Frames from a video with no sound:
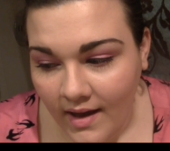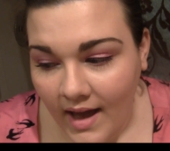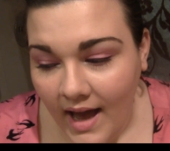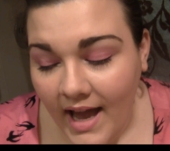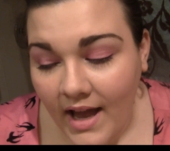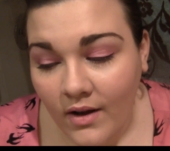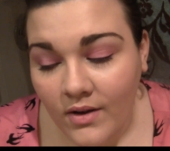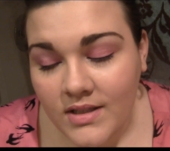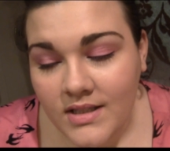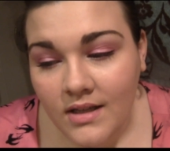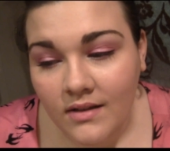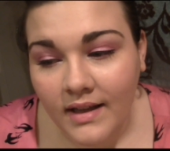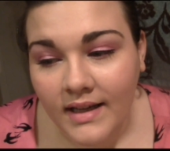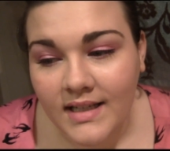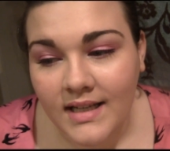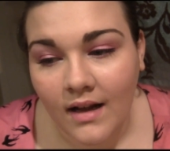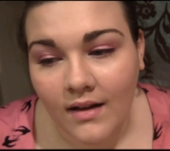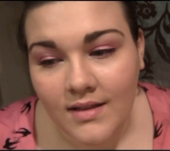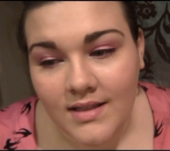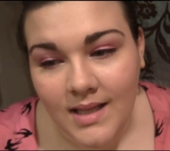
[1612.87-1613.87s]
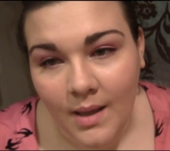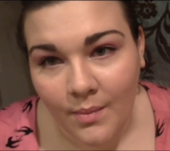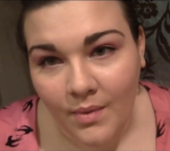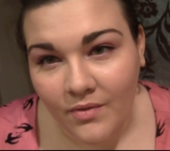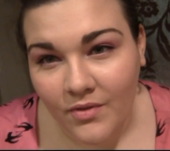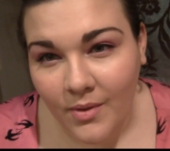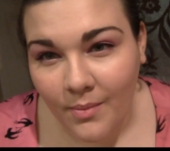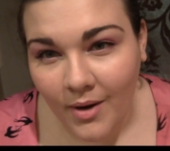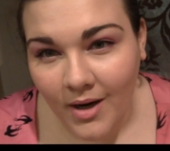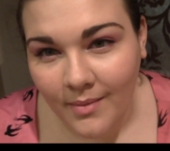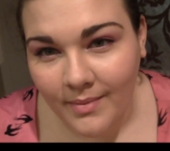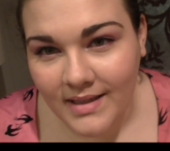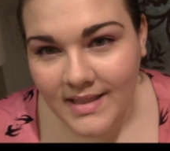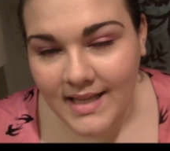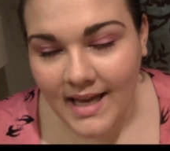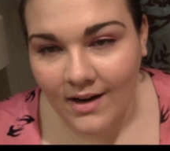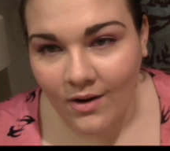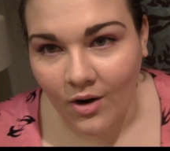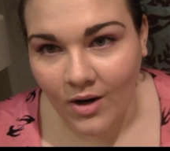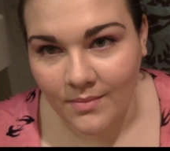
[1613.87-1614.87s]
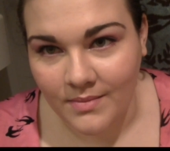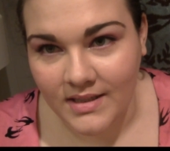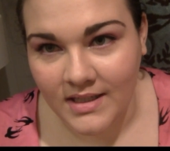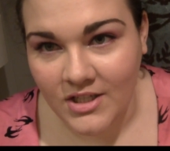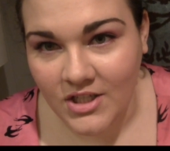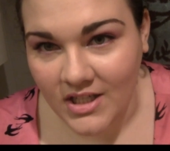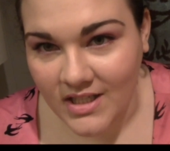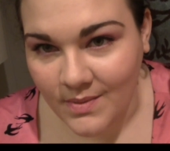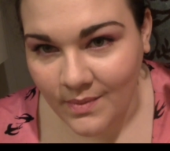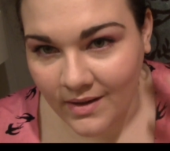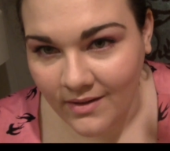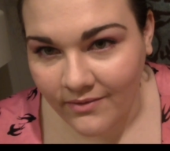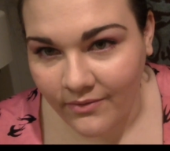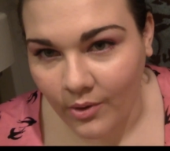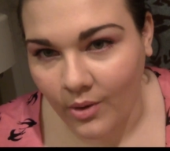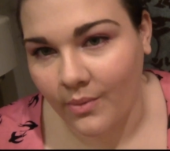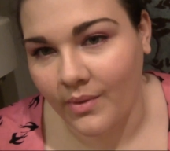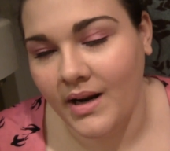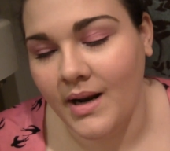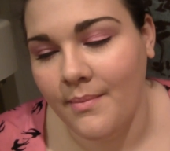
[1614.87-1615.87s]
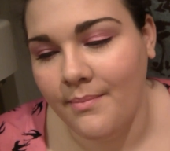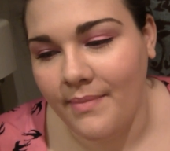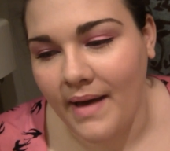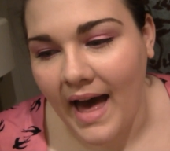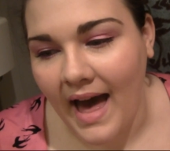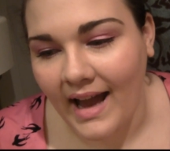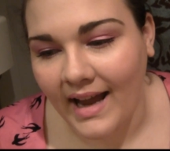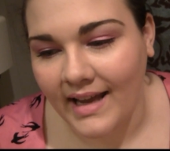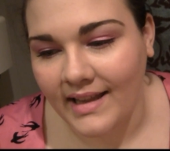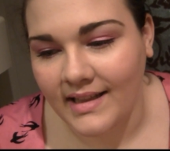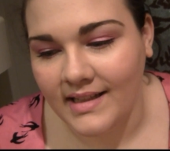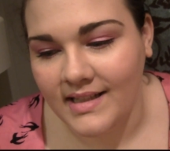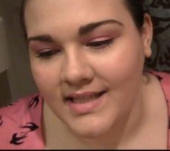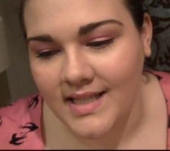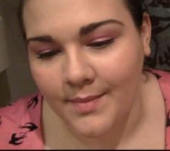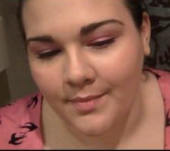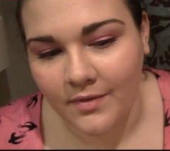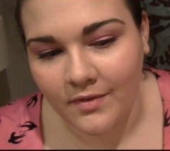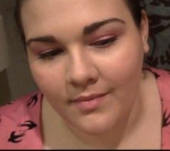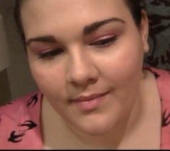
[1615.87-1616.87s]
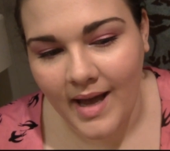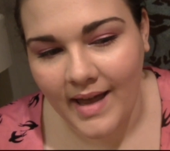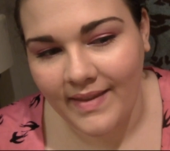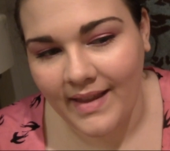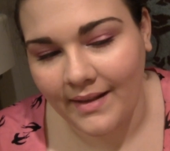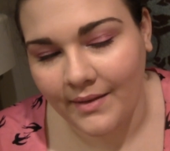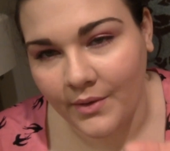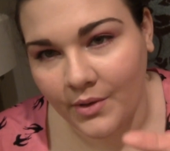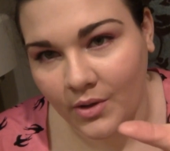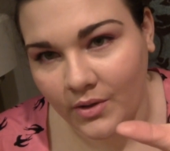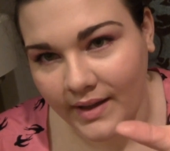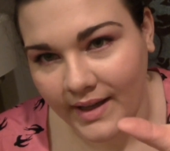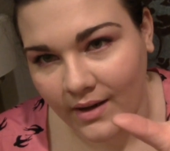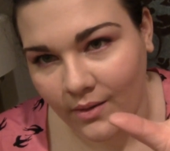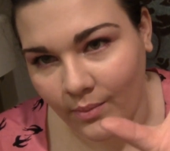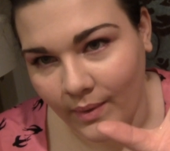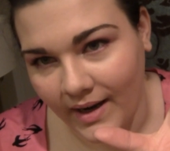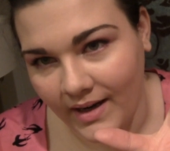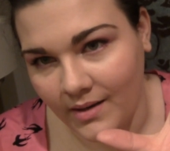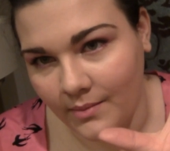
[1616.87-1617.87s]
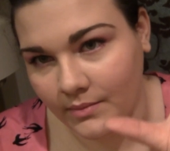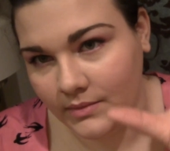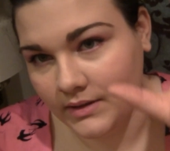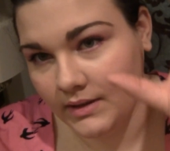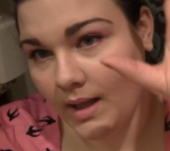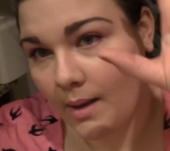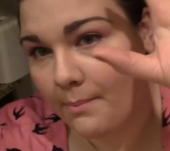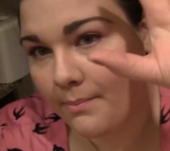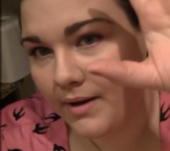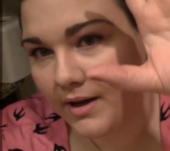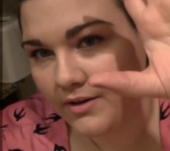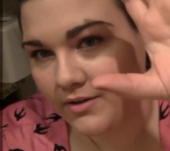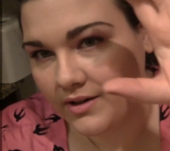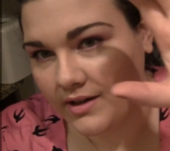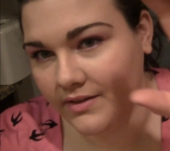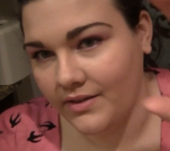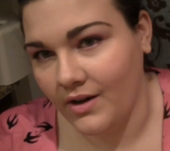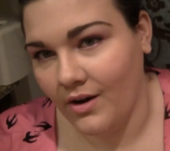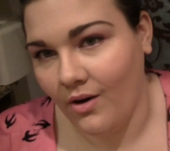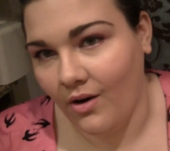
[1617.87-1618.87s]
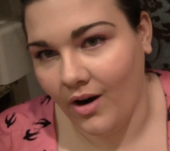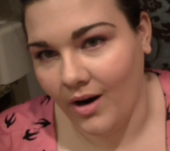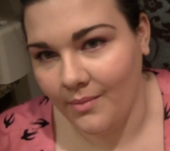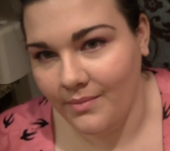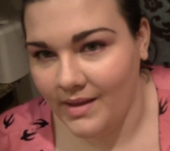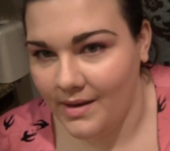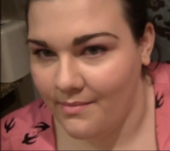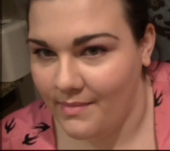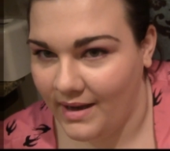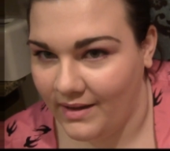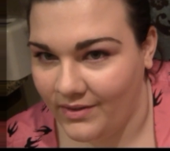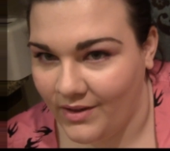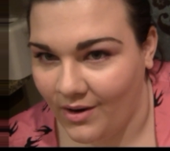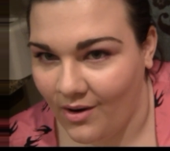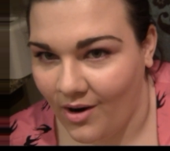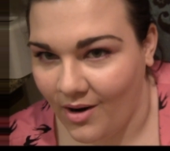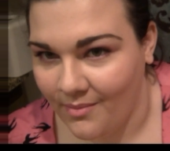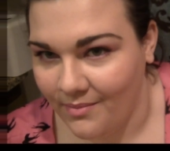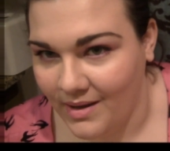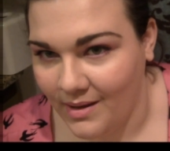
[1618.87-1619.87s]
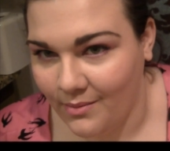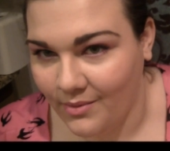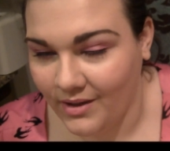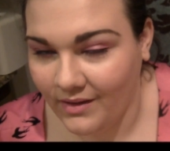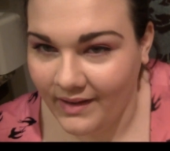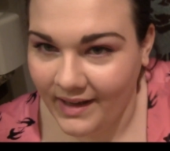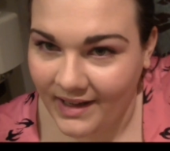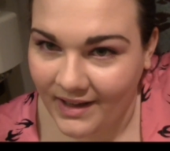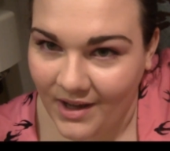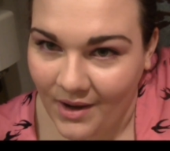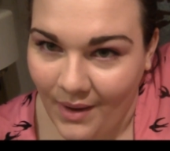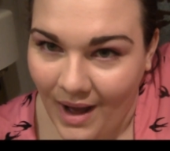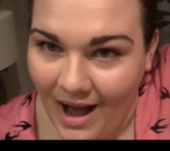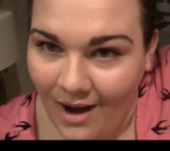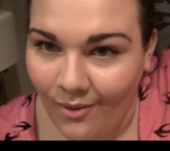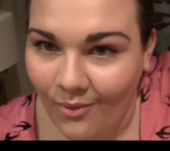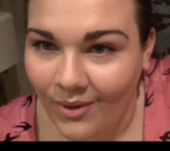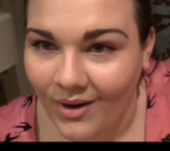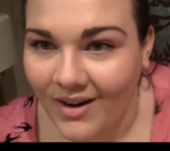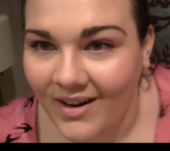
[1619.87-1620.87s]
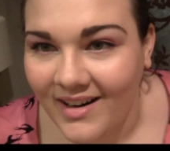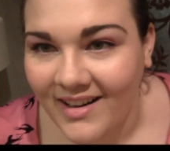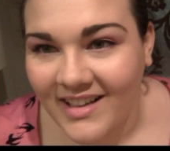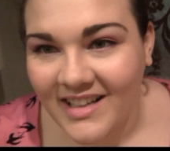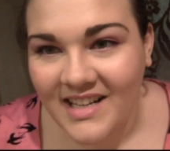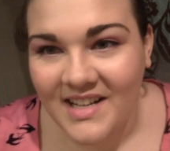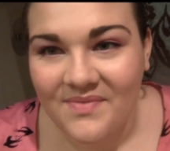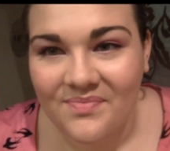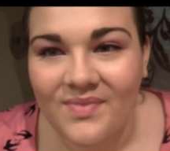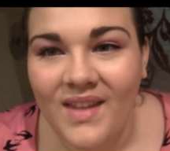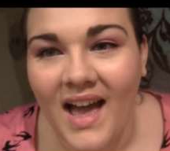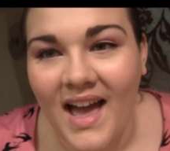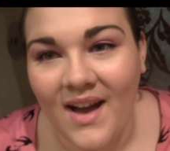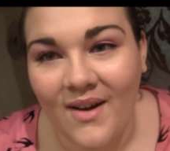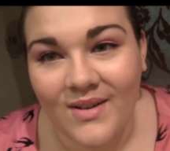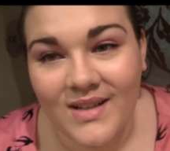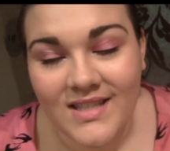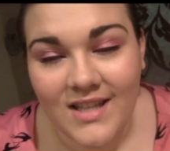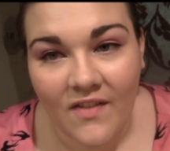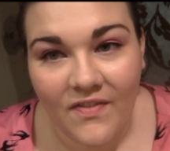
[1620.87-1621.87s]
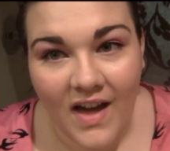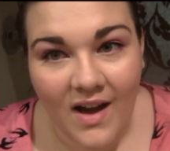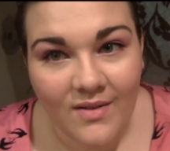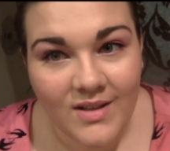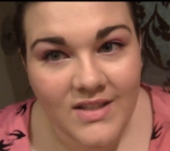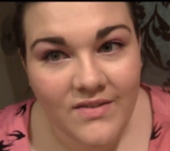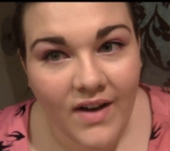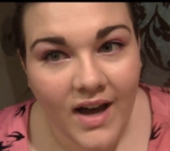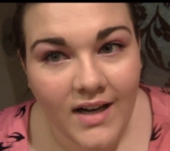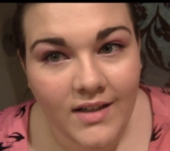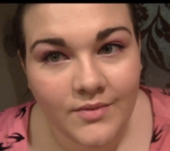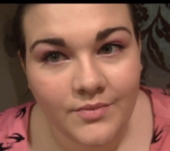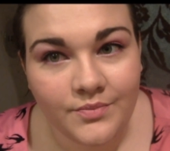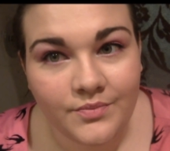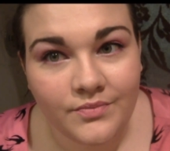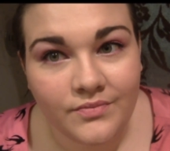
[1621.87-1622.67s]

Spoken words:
I also liked how some of the Barbies had arms that just went forward and back, and then some of them had that little like random lump underneath their arm that made their arm be able to like go outward. I always thought that was fun.